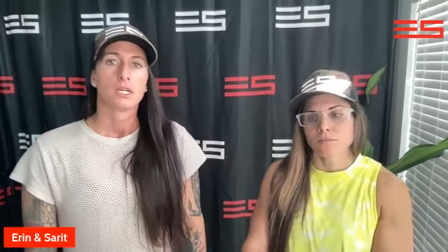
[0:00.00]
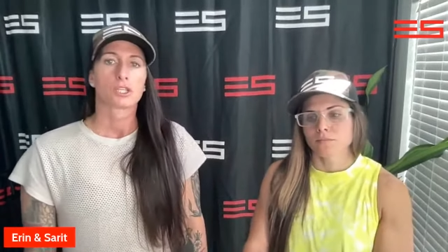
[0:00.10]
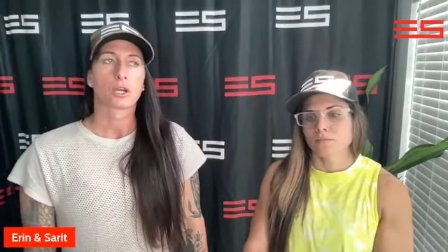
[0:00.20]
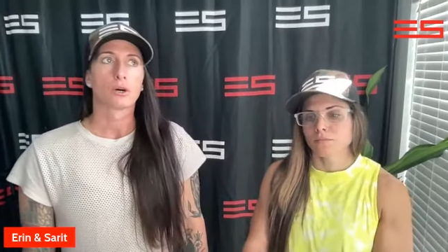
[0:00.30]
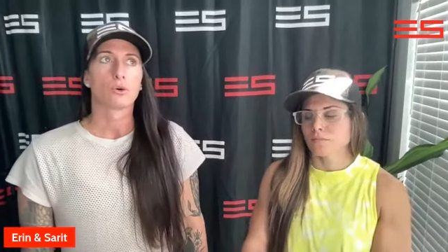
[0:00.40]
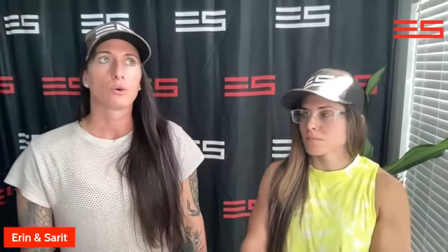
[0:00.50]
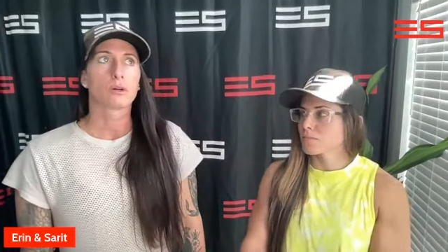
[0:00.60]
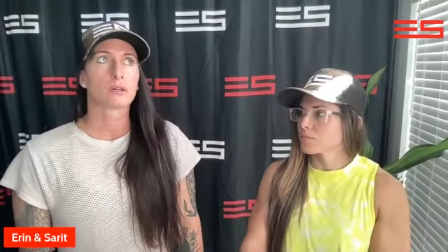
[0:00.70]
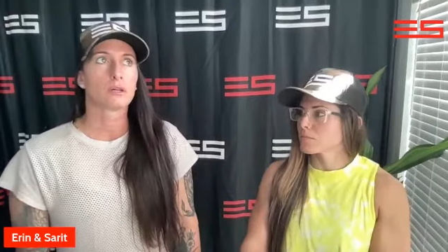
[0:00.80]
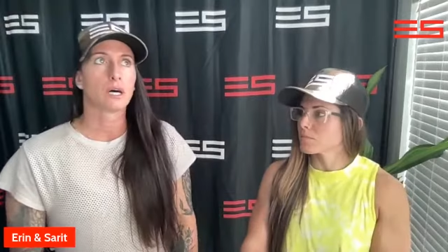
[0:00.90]

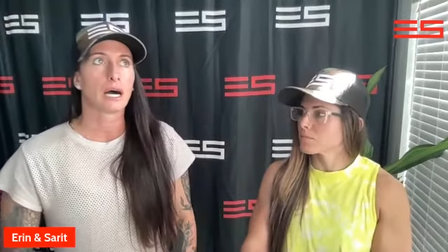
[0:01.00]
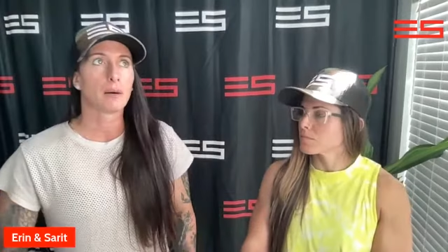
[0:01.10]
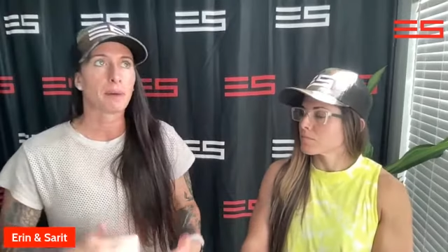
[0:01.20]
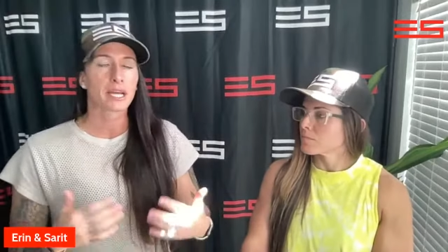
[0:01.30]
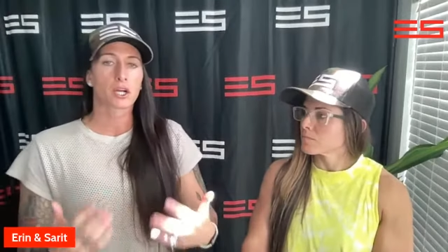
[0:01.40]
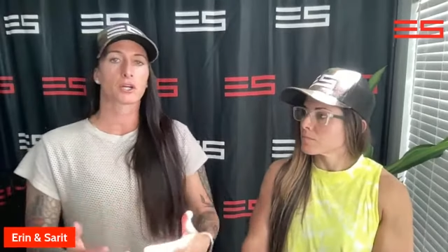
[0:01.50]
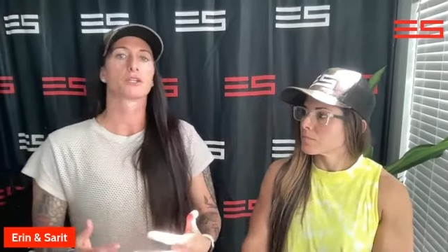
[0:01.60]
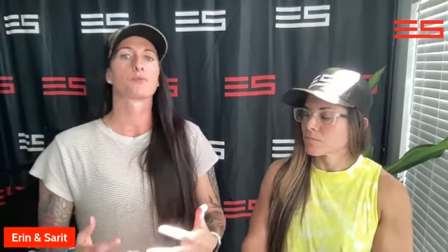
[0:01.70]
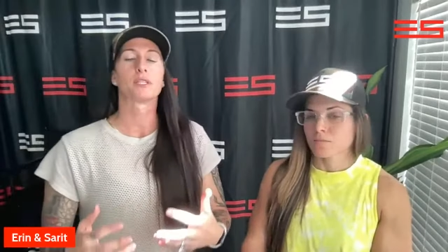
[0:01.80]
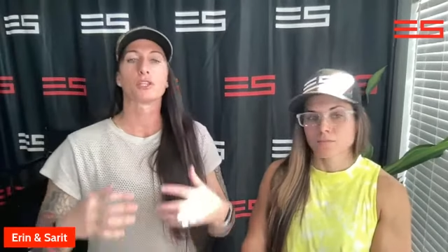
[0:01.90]
Speaker 1: So, my
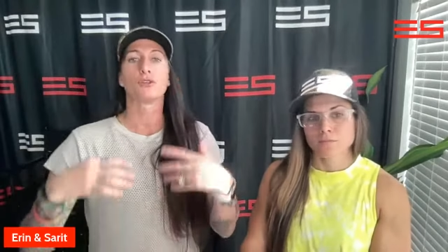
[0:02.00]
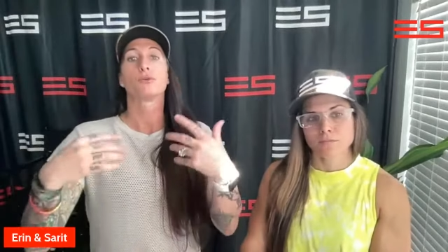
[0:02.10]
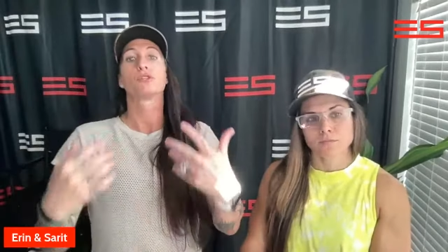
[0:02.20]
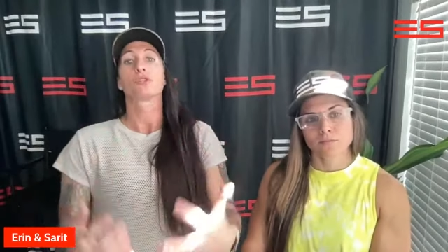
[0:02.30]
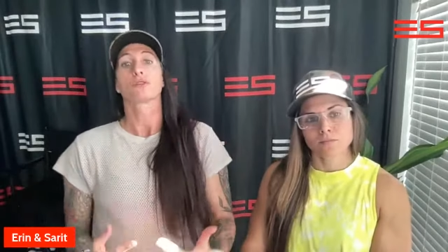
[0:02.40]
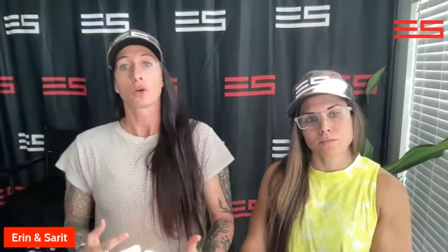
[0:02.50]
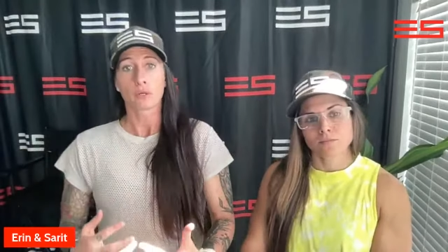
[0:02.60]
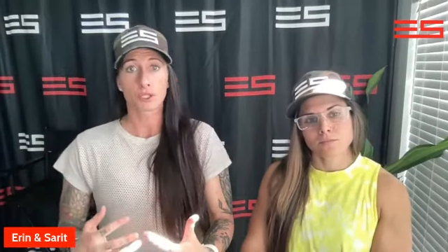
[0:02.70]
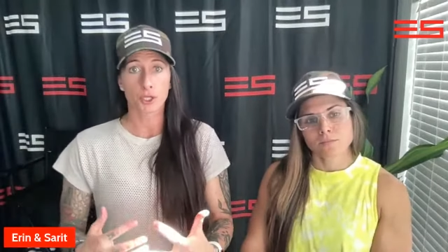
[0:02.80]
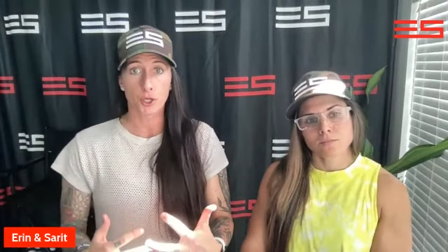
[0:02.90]
encouragement to you is
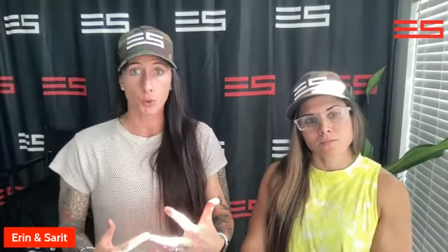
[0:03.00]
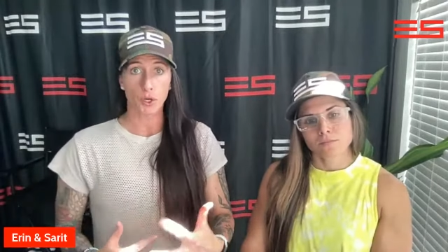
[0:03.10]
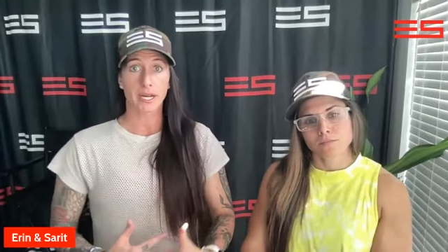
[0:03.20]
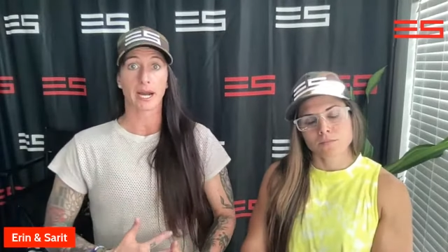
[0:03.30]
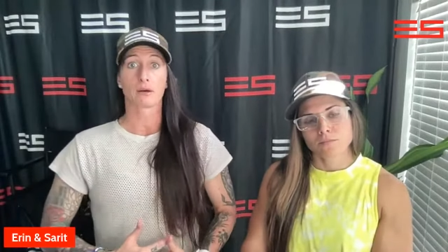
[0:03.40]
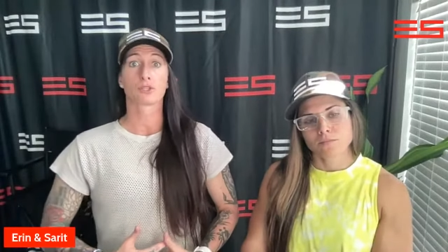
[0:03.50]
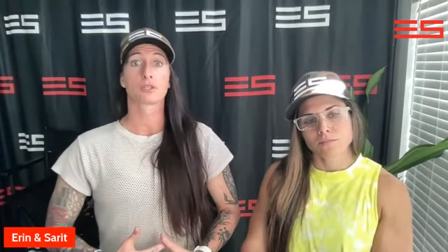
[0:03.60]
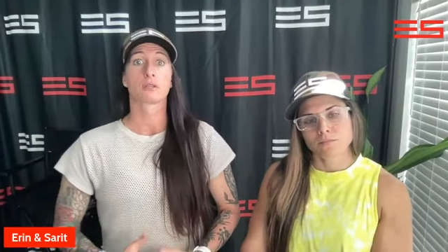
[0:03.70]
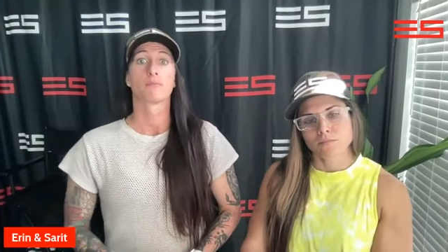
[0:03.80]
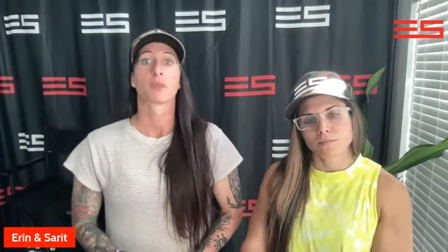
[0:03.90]
going to your
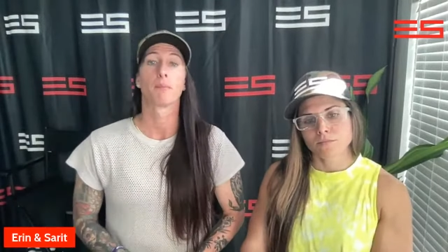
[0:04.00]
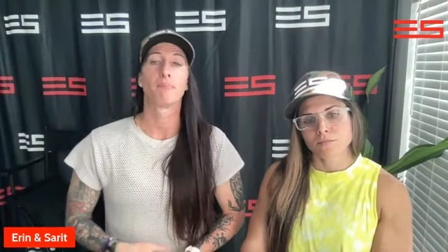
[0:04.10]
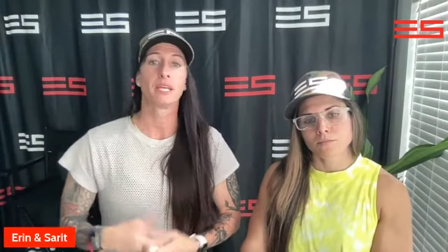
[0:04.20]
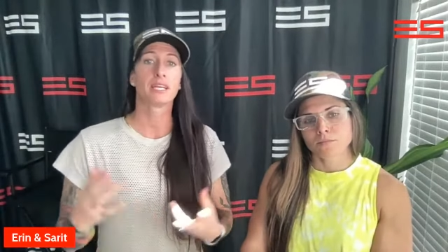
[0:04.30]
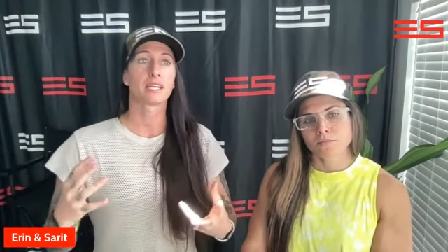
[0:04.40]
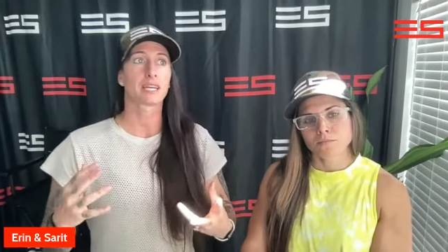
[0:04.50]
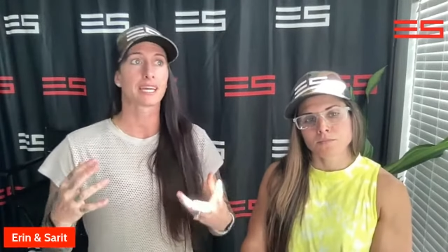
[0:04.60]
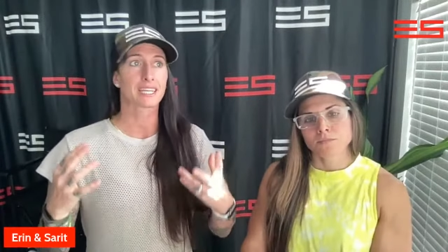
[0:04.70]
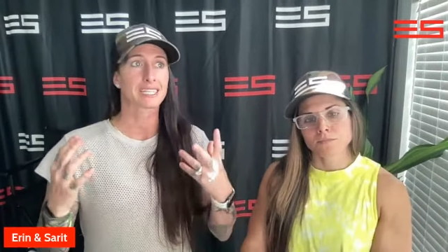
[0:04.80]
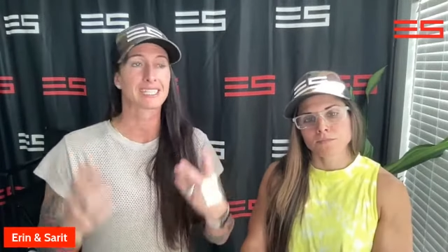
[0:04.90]
workouts being
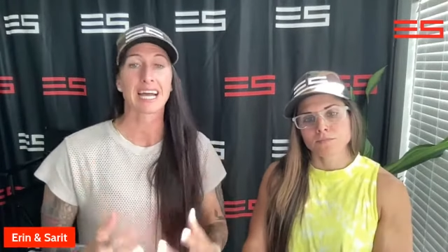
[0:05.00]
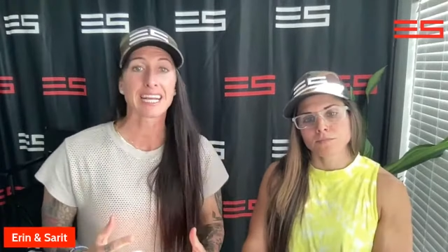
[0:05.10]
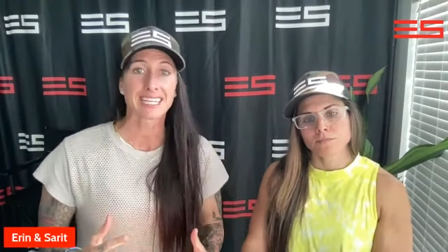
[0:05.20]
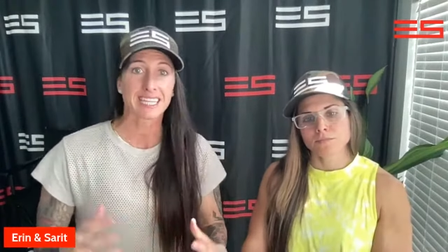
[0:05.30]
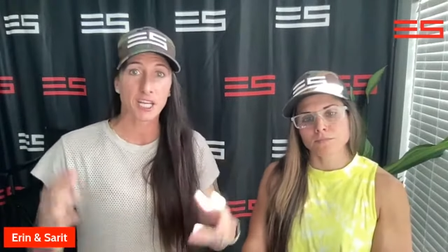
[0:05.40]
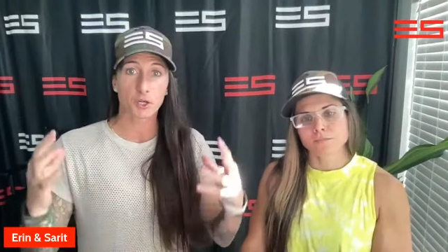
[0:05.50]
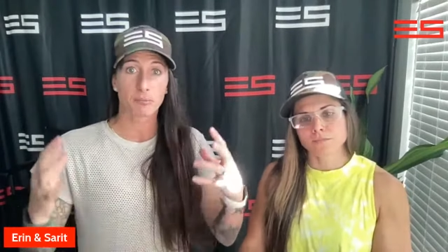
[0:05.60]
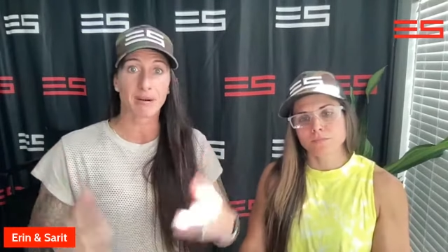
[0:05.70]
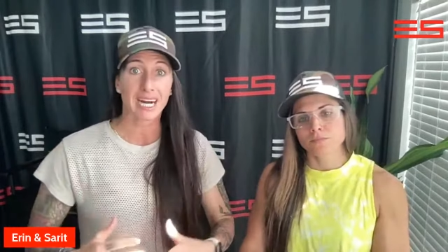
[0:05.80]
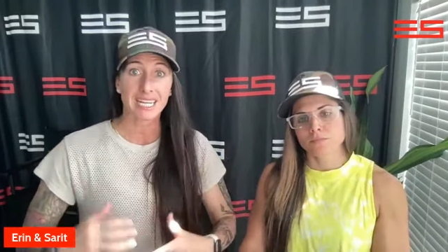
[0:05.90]
excited that your
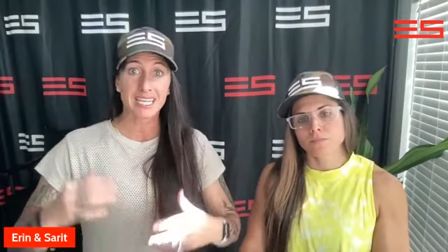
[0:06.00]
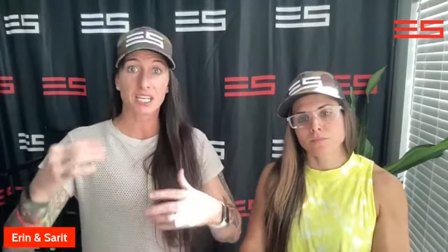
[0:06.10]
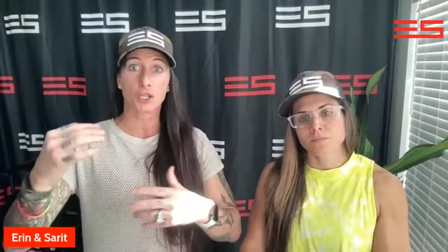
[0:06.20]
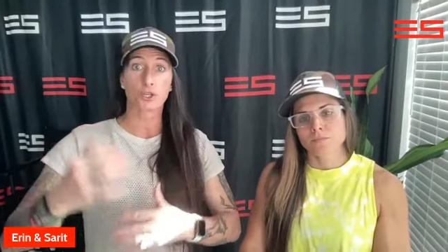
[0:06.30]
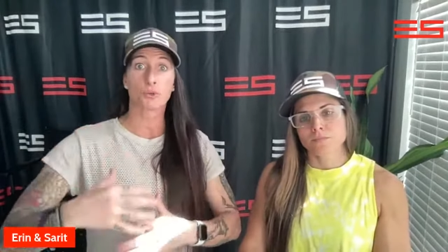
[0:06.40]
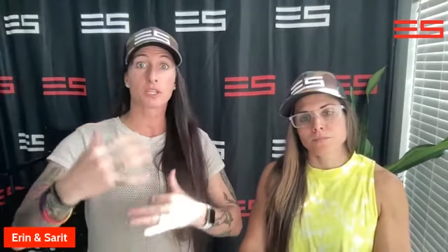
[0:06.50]
body can do